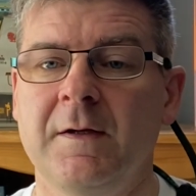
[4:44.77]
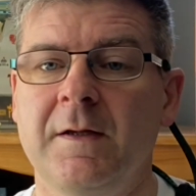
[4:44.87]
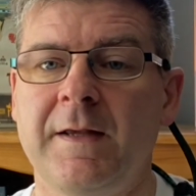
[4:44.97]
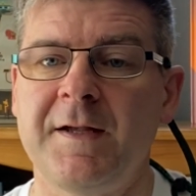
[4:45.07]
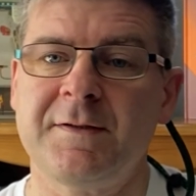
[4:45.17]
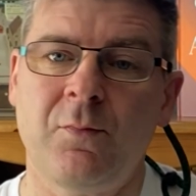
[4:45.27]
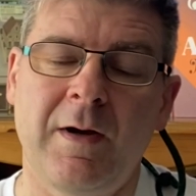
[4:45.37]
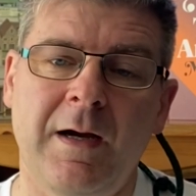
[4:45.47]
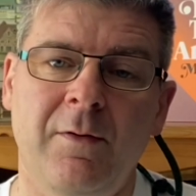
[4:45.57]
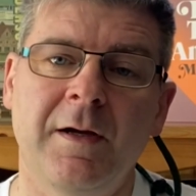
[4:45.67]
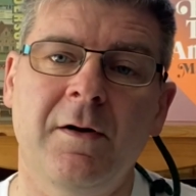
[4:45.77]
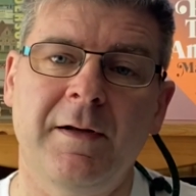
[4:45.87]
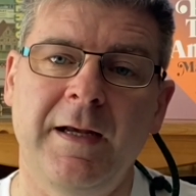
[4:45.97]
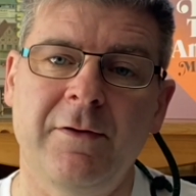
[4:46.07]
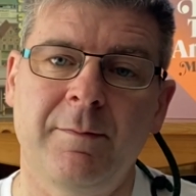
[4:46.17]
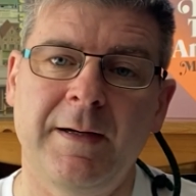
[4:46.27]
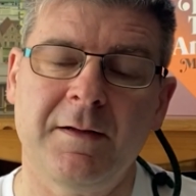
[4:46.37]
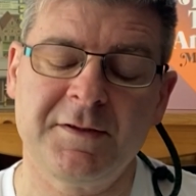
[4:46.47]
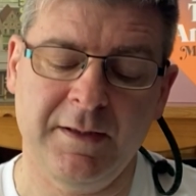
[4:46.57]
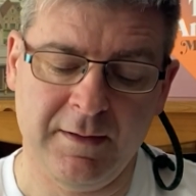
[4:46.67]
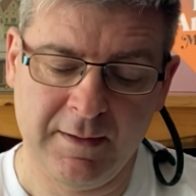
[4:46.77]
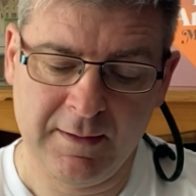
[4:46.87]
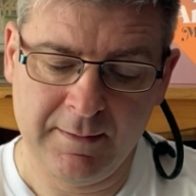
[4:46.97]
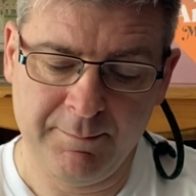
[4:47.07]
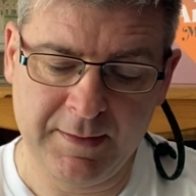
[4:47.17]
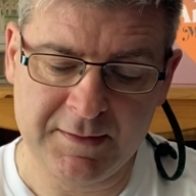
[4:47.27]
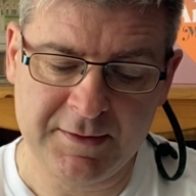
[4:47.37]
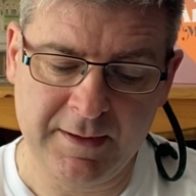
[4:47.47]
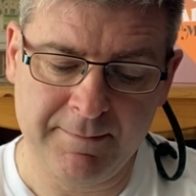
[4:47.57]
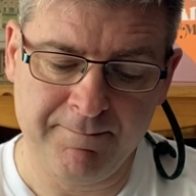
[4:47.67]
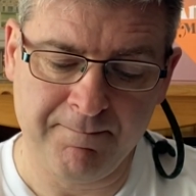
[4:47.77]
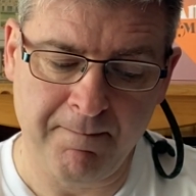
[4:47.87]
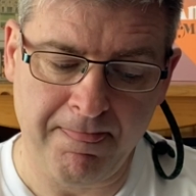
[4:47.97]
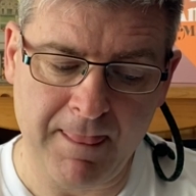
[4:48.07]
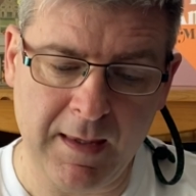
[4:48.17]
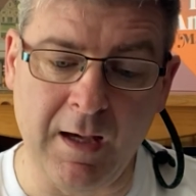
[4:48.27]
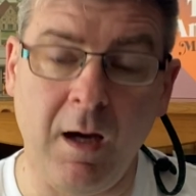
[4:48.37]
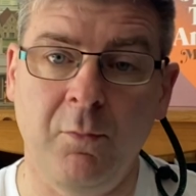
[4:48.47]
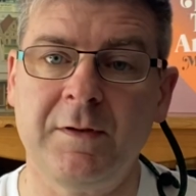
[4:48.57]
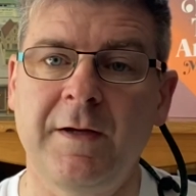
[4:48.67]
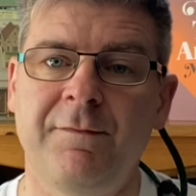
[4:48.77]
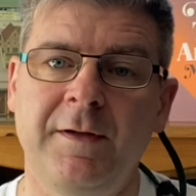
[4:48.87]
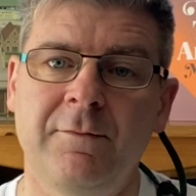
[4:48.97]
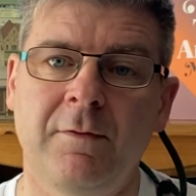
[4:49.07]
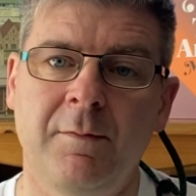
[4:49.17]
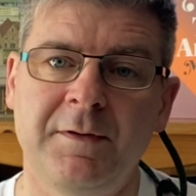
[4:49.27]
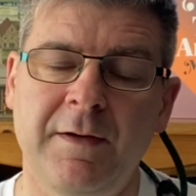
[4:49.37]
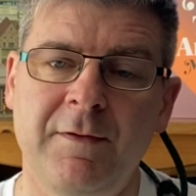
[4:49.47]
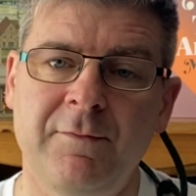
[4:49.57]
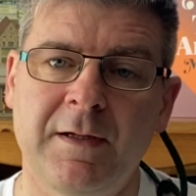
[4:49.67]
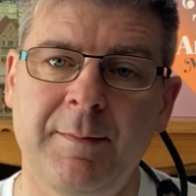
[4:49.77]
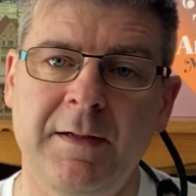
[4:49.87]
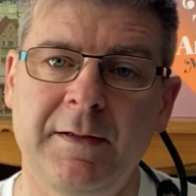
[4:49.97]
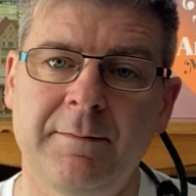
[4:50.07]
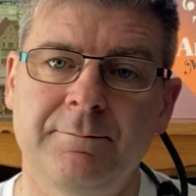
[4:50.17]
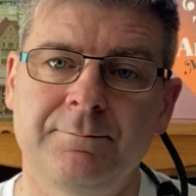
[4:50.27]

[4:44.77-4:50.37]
That's how I got to hear about it. But yeah, I would definitely recommend it.